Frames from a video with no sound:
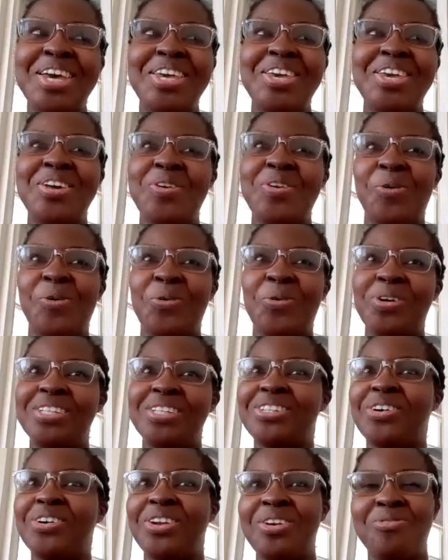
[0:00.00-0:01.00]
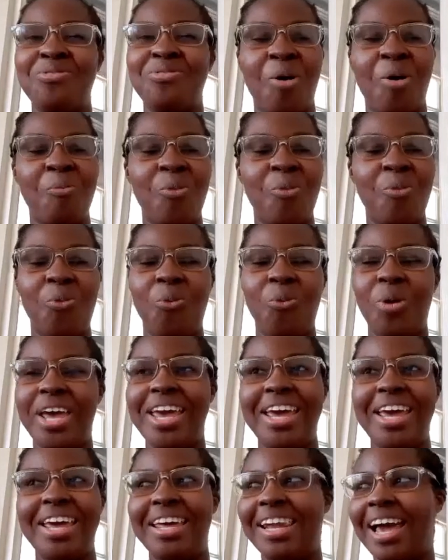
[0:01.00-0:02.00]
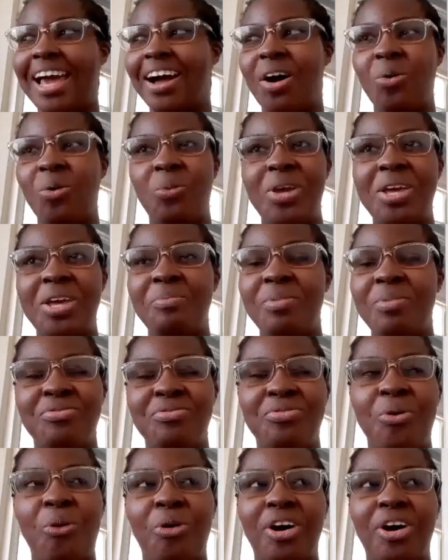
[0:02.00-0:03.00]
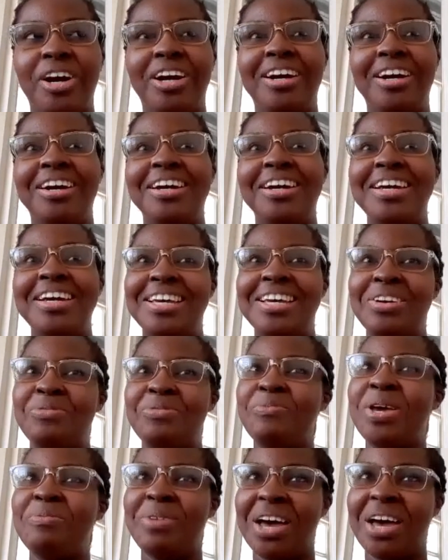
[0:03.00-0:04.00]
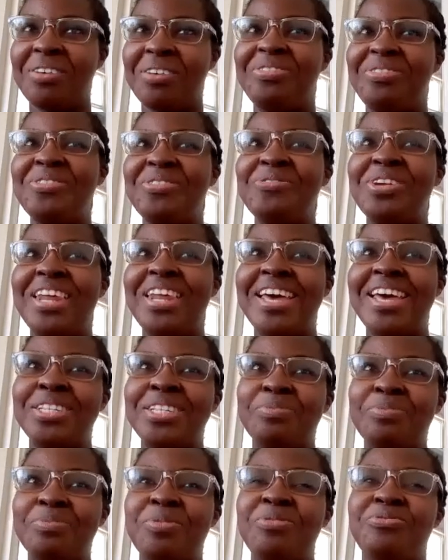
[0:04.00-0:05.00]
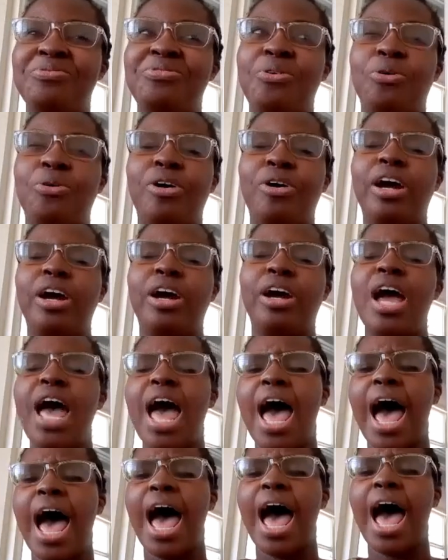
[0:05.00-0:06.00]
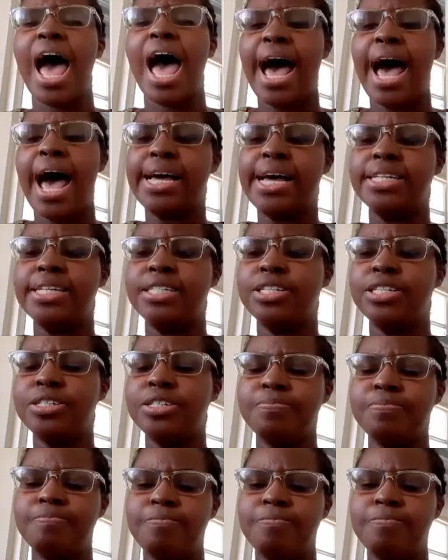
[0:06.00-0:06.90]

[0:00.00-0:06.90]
you know, study from way like a week before, maybe a few days before. And